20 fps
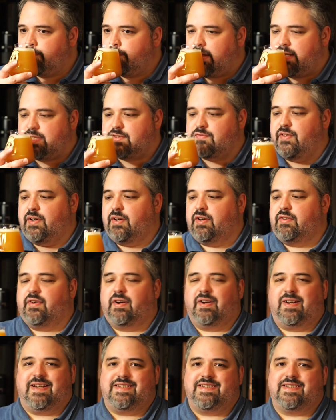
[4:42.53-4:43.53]
It's very,
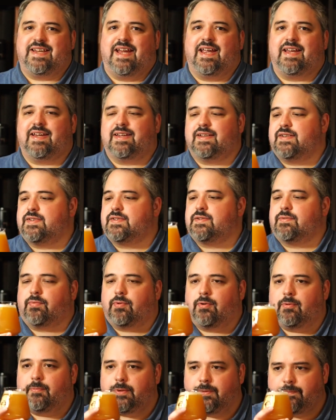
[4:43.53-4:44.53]
very dank in its
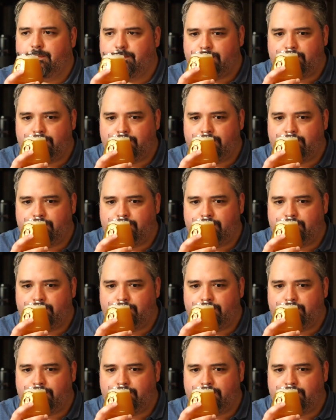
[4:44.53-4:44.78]
aroma.